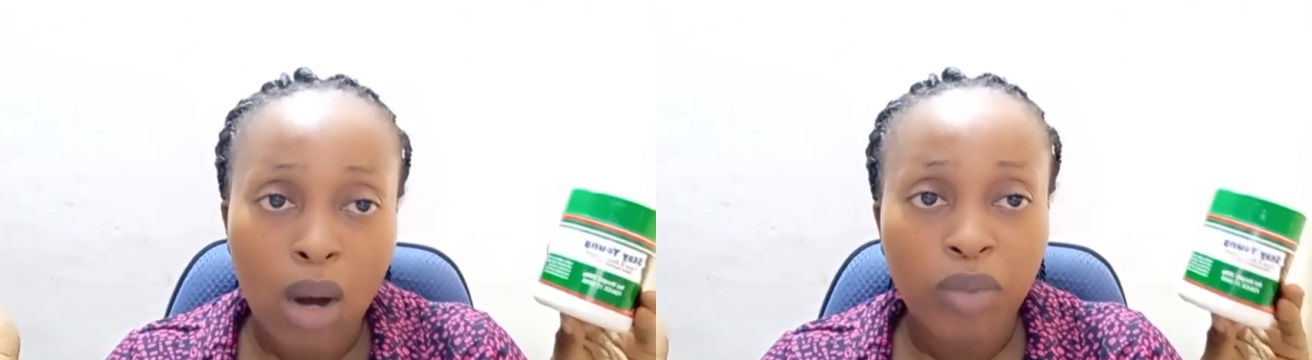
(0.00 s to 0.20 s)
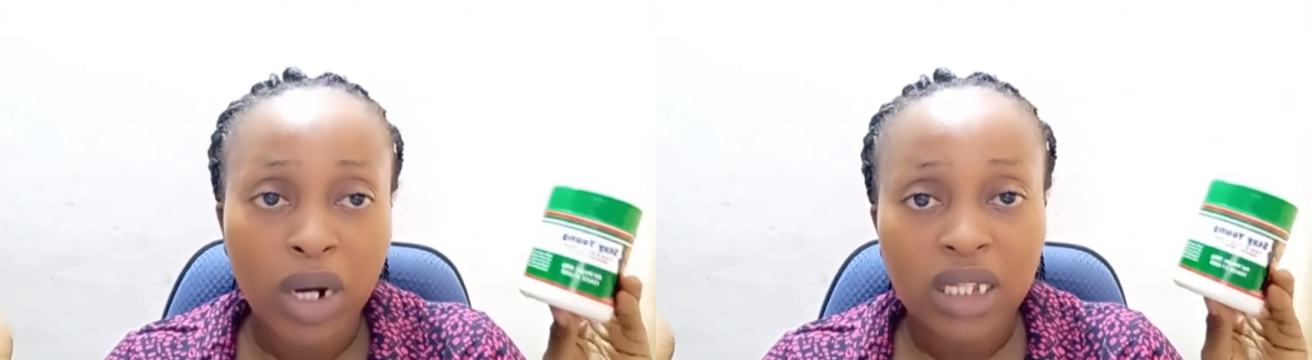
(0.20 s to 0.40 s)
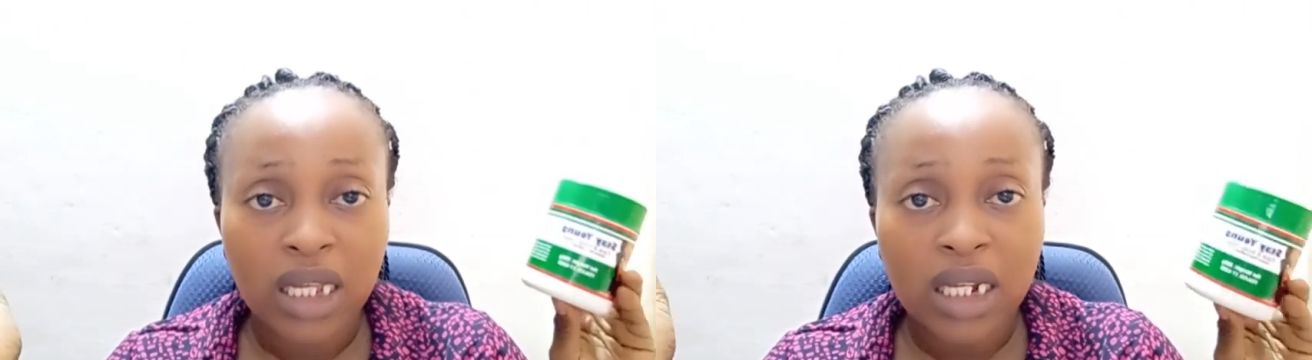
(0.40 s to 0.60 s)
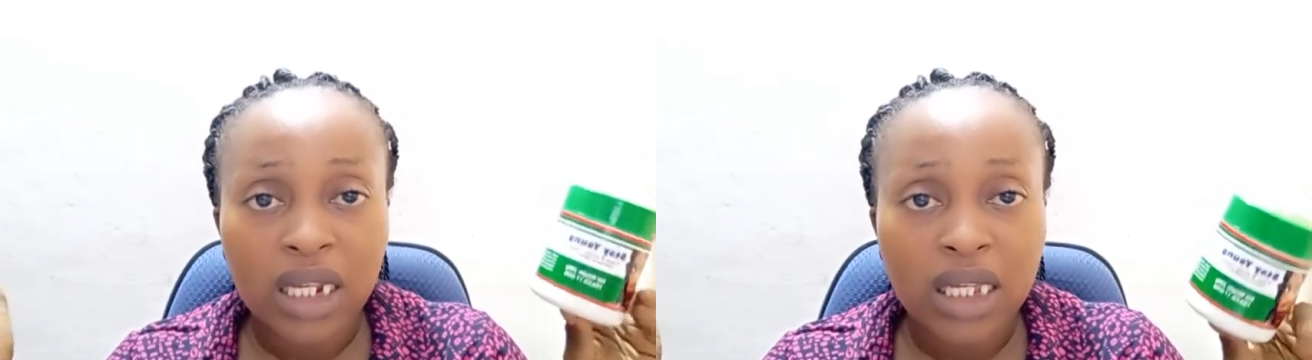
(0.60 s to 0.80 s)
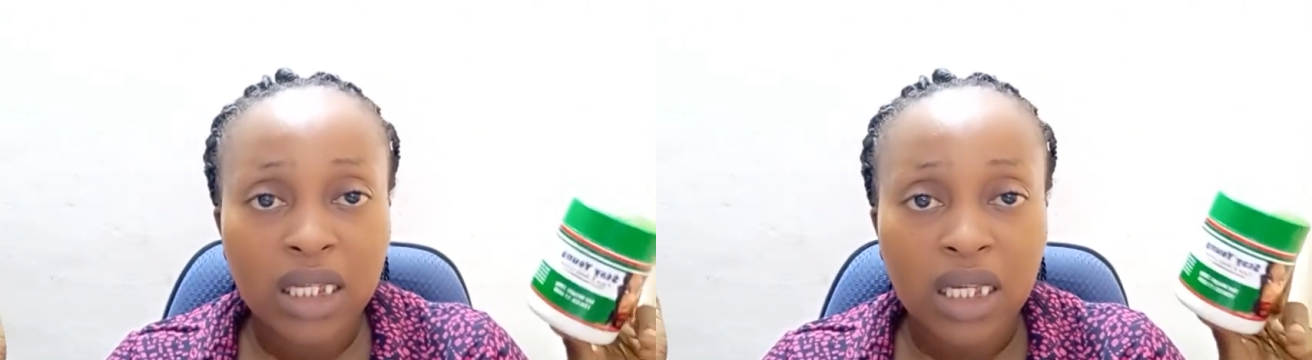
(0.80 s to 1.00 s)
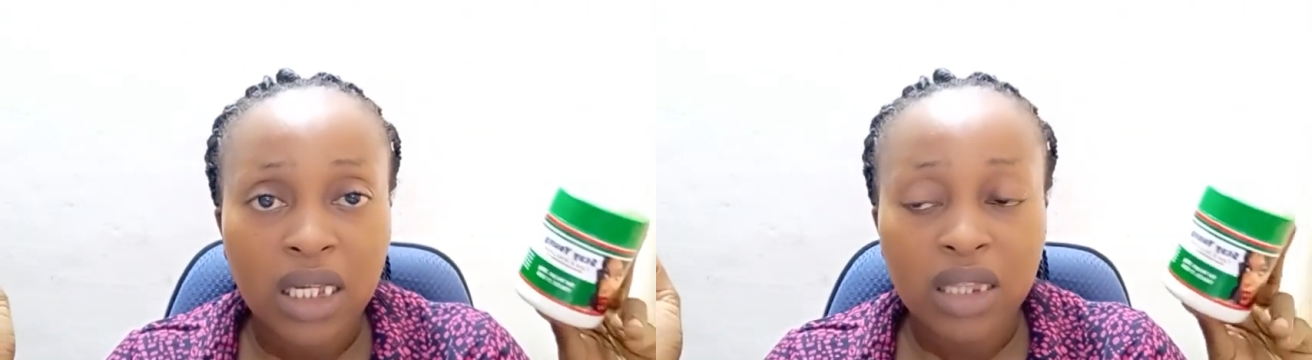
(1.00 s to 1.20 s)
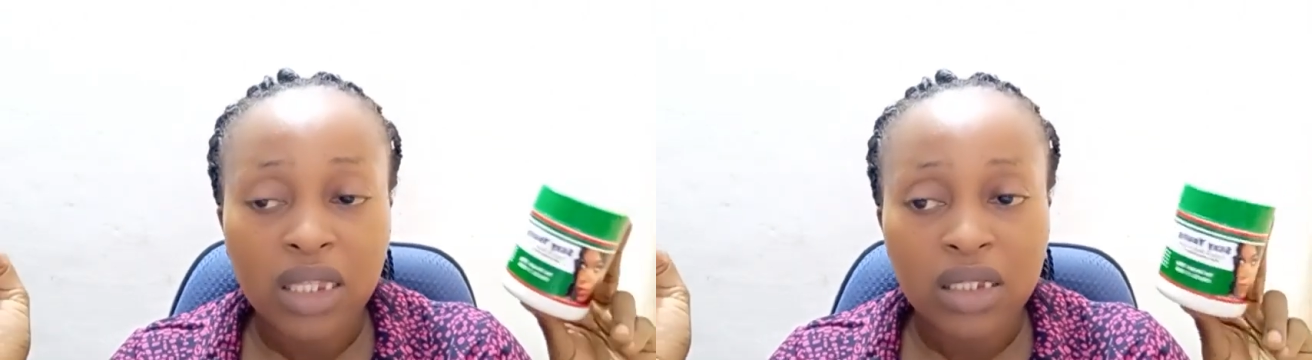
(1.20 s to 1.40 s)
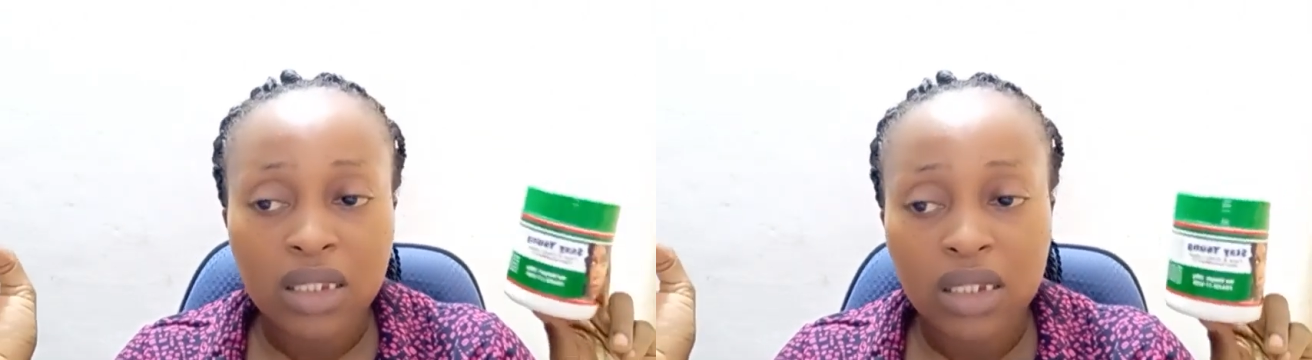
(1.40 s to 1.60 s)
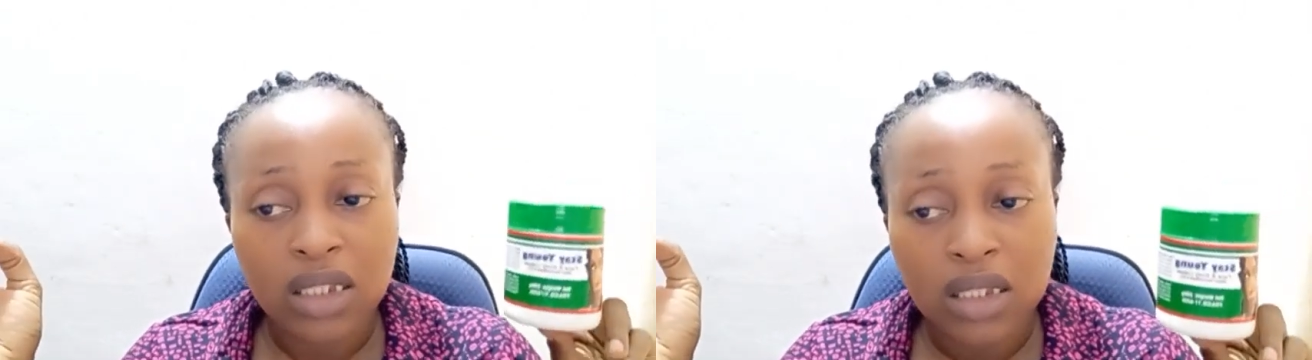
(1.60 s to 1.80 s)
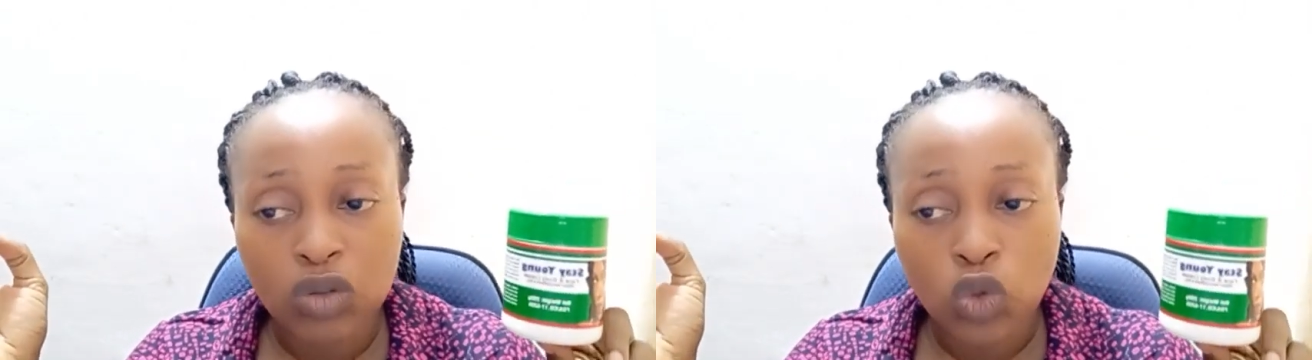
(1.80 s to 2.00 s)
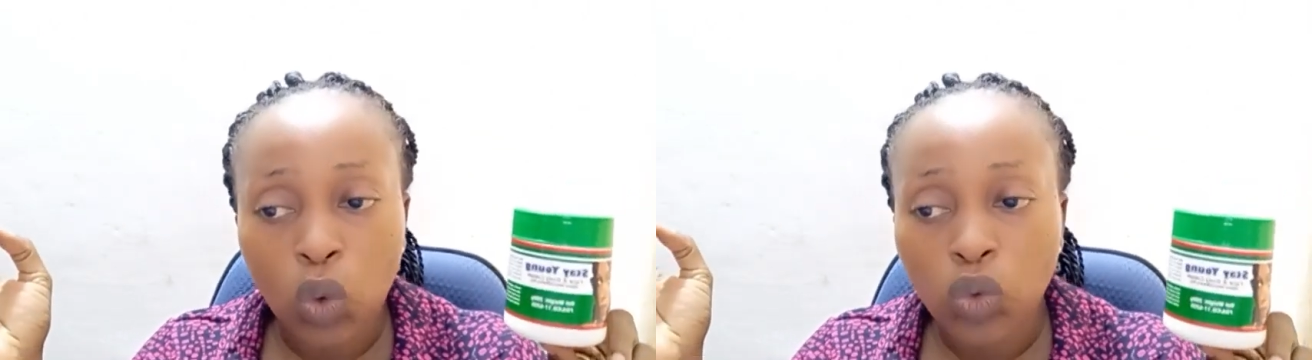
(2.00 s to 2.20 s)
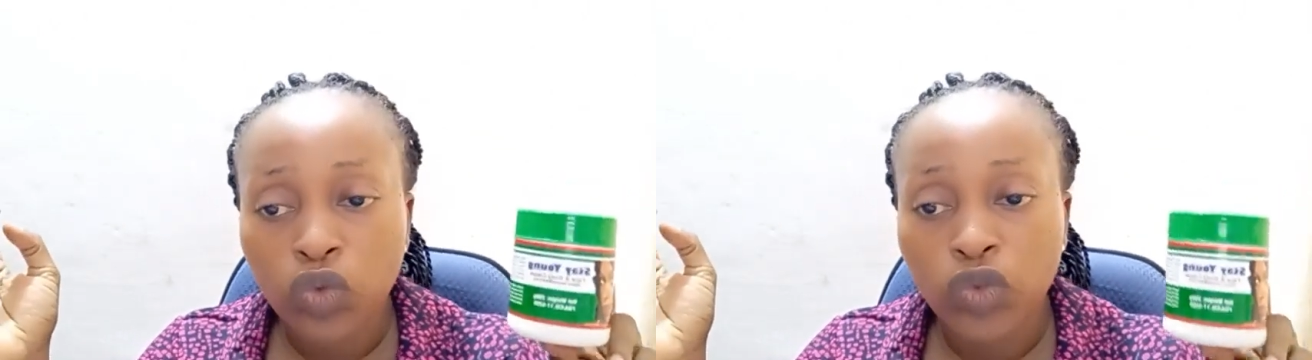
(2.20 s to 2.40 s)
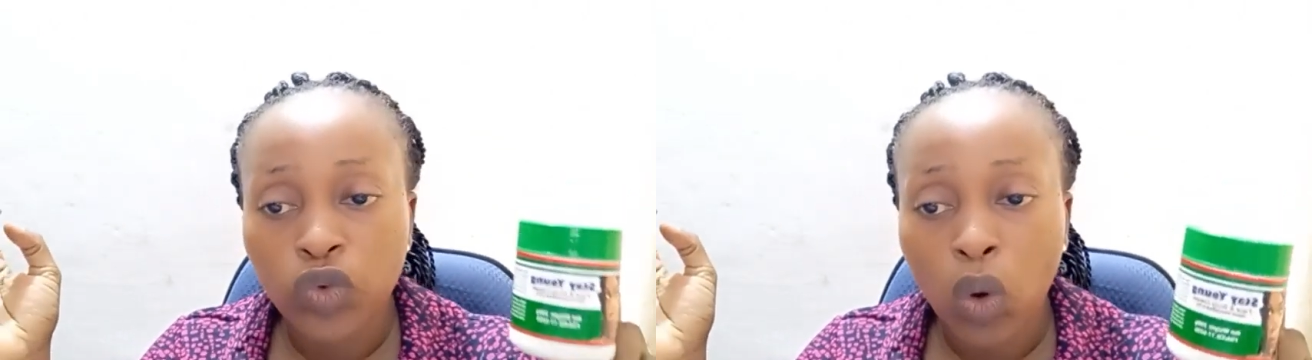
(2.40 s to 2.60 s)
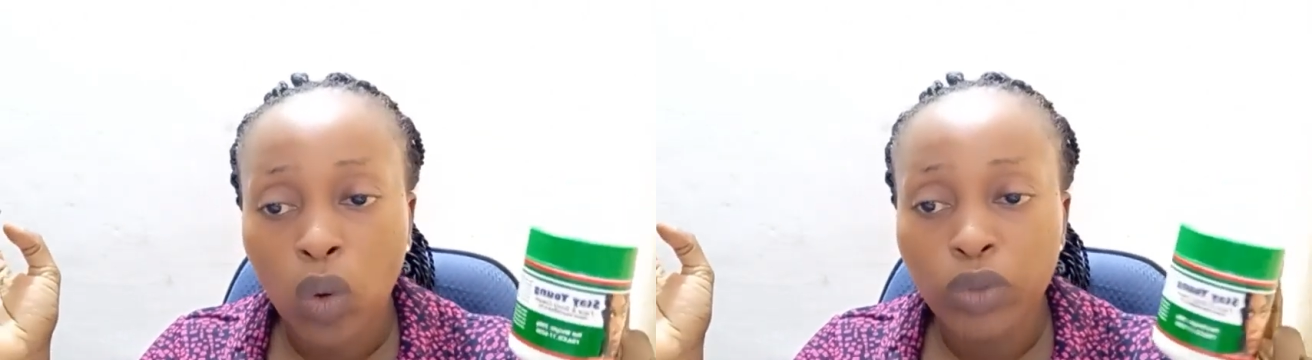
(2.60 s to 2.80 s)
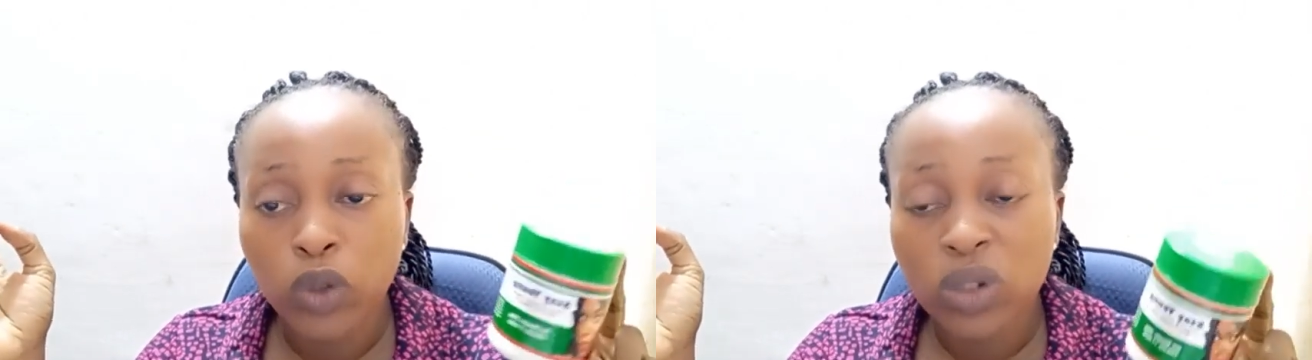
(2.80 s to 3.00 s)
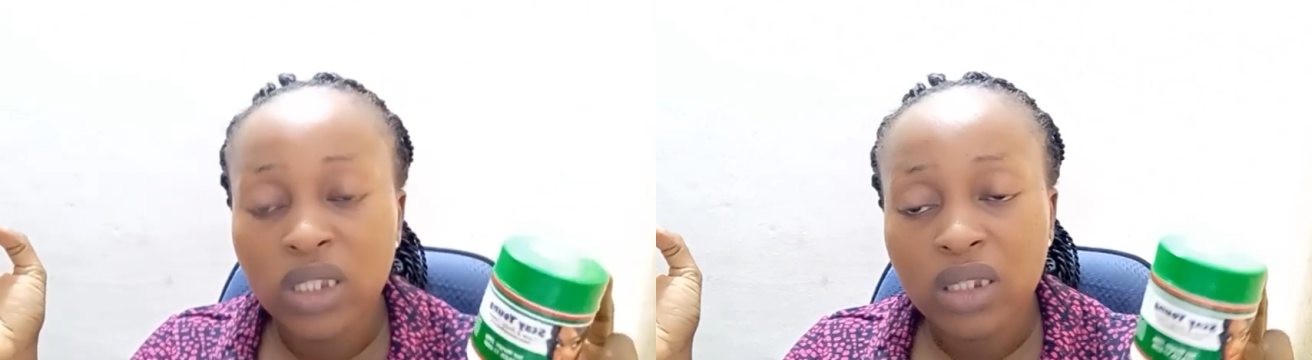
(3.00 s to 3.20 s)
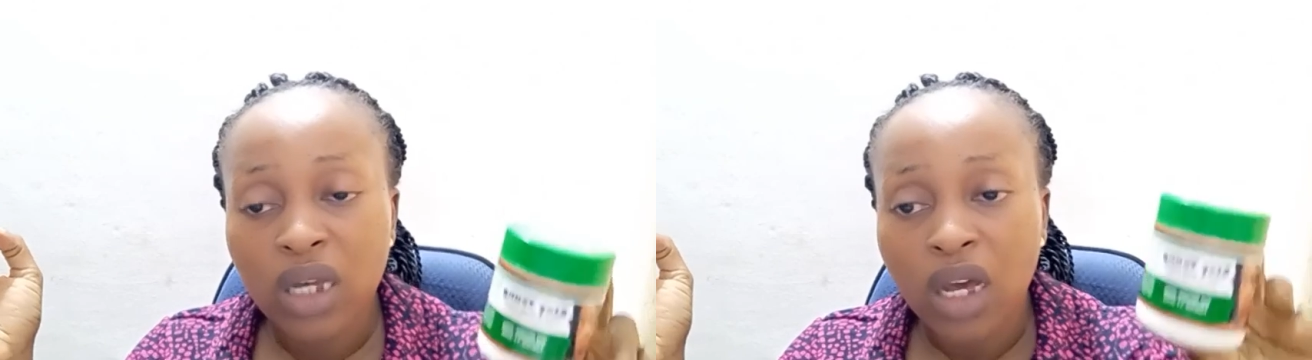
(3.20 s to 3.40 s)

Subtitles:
Presently, this is sold for between